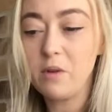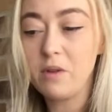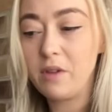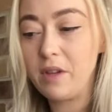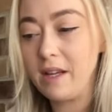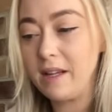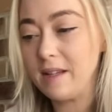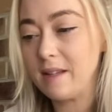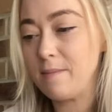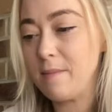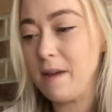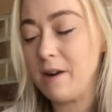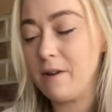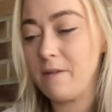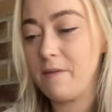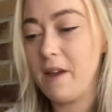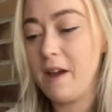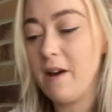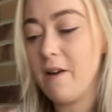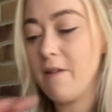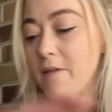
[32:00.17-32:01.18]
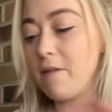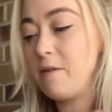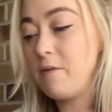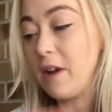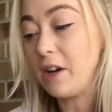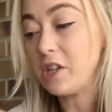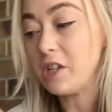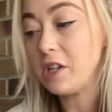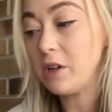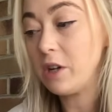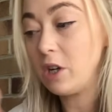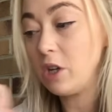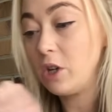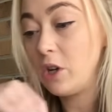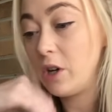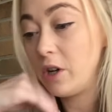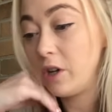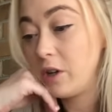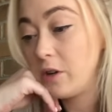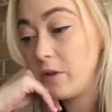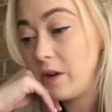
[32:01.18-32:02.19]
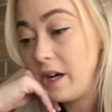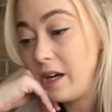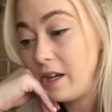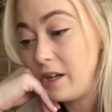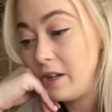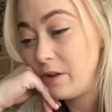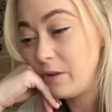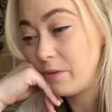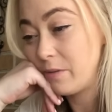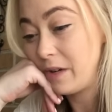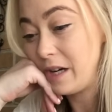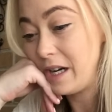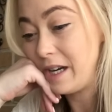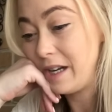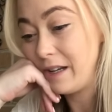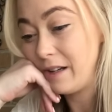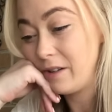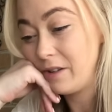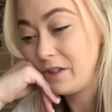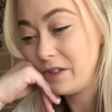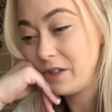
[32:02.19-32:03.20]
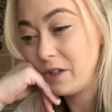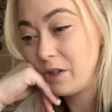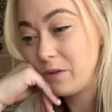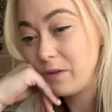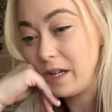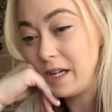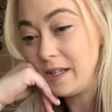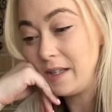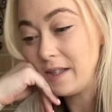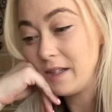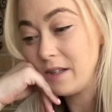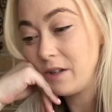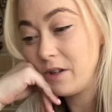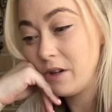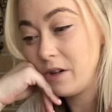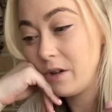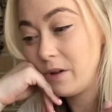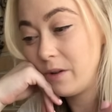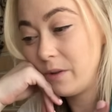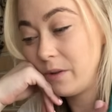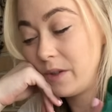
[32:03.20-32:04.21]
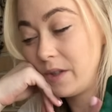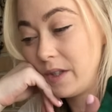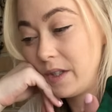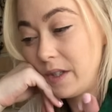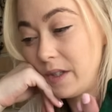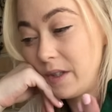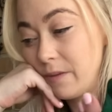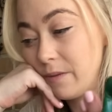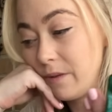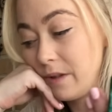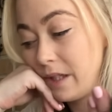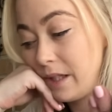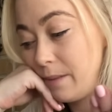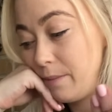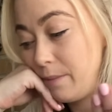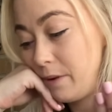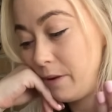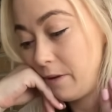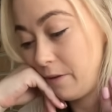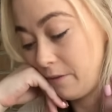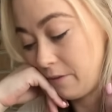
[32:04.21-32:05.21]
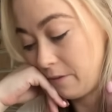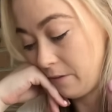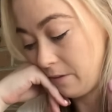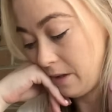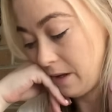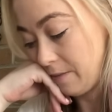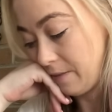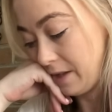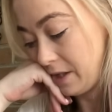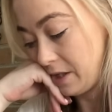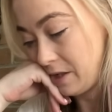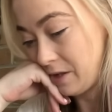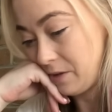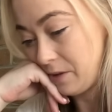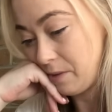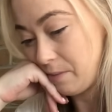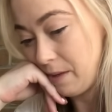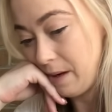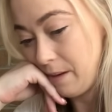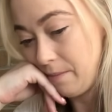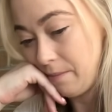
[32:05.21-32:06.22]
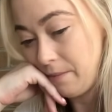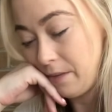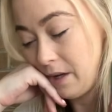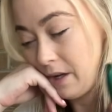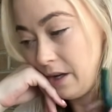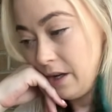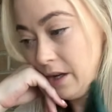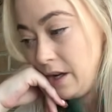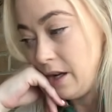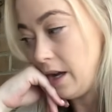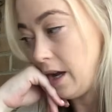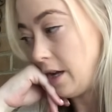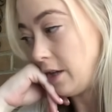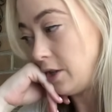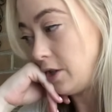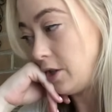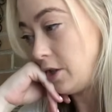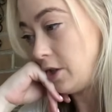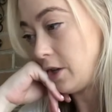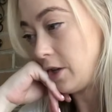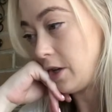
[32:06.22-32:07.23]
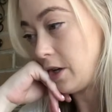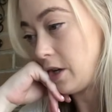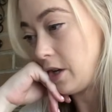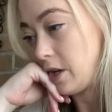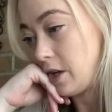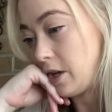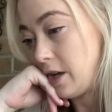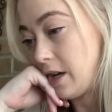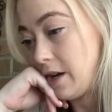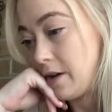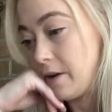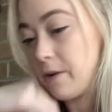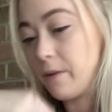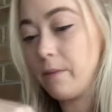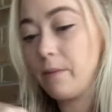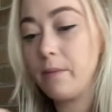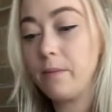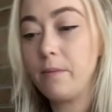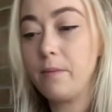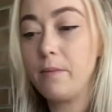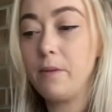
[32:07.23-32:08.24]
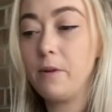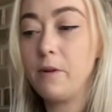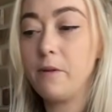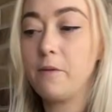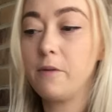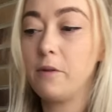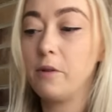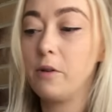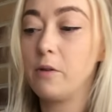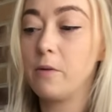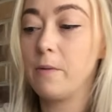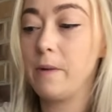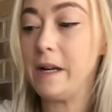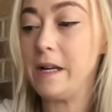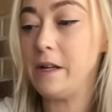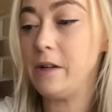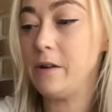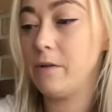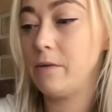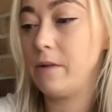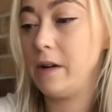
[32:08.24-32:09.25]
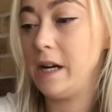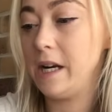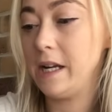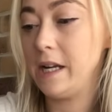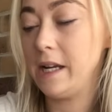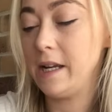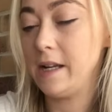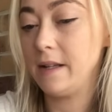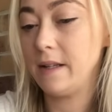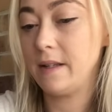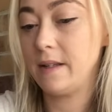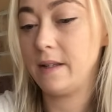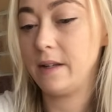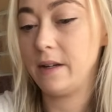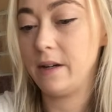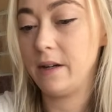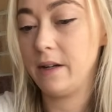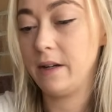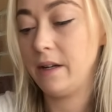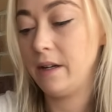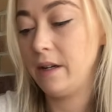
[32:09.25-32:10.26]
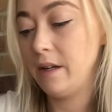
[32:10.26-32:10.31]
things matter of the health. And you've actually got a lot of green in your reading, lots of greens and golds. Really beautiful. Can't wait to hold them up and show you how beautiful and green your reading is. So